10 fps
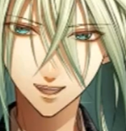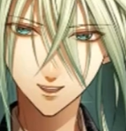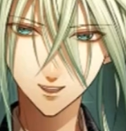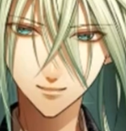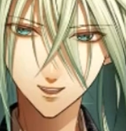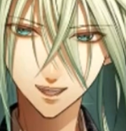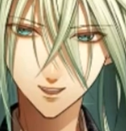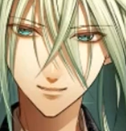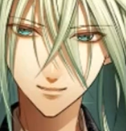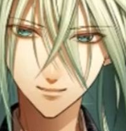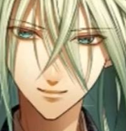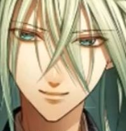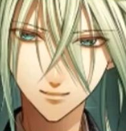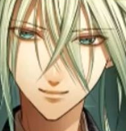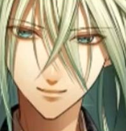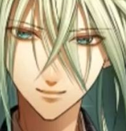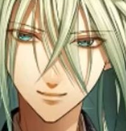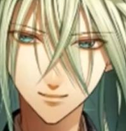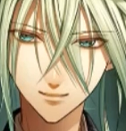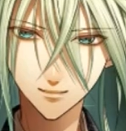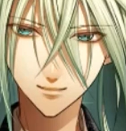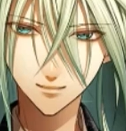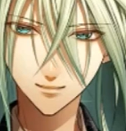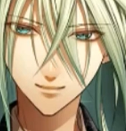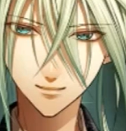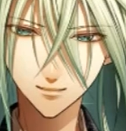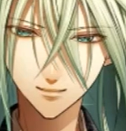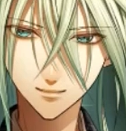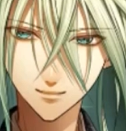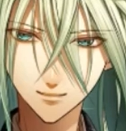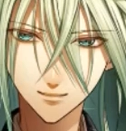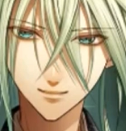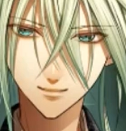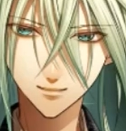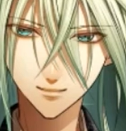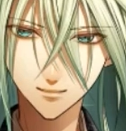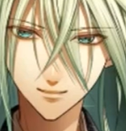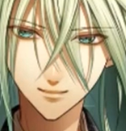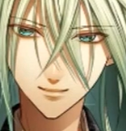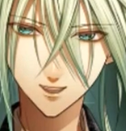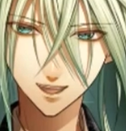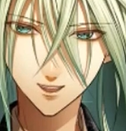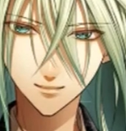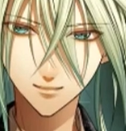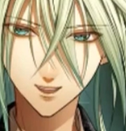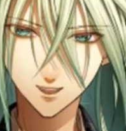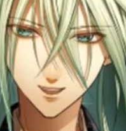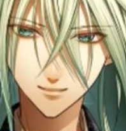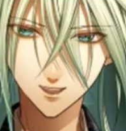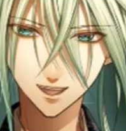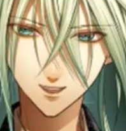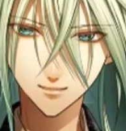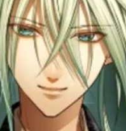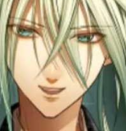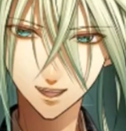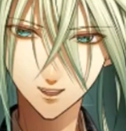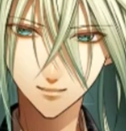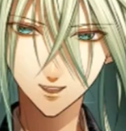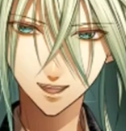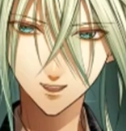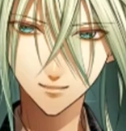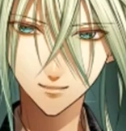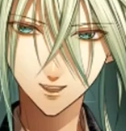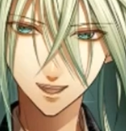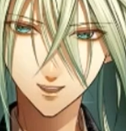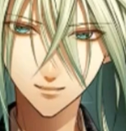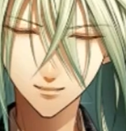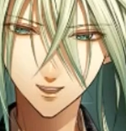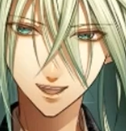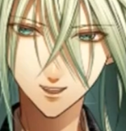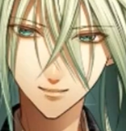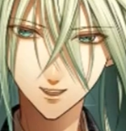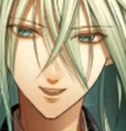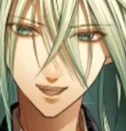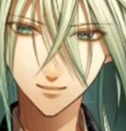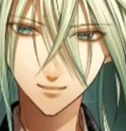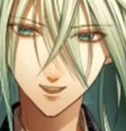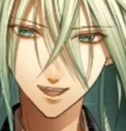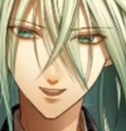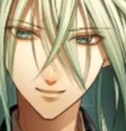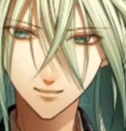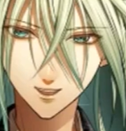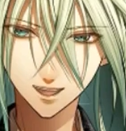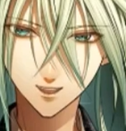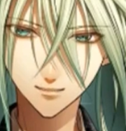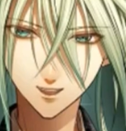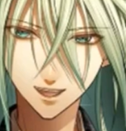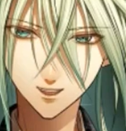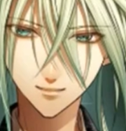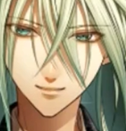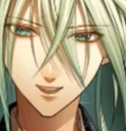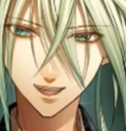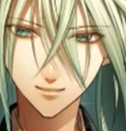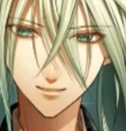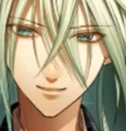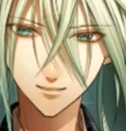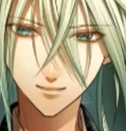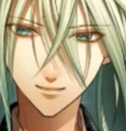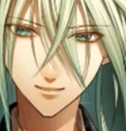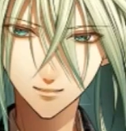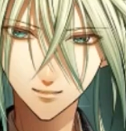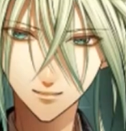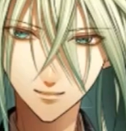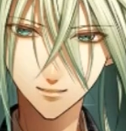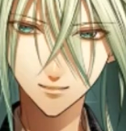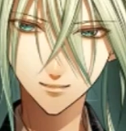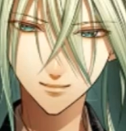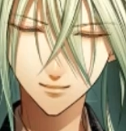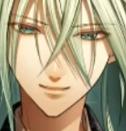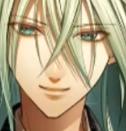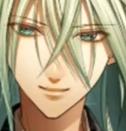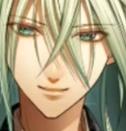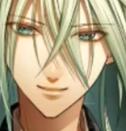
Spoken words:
recently returned. Oh, it is Ukyo. I came back to Japan in the spring, but the house I was living in is gone now. I just went to visit Kobe in July.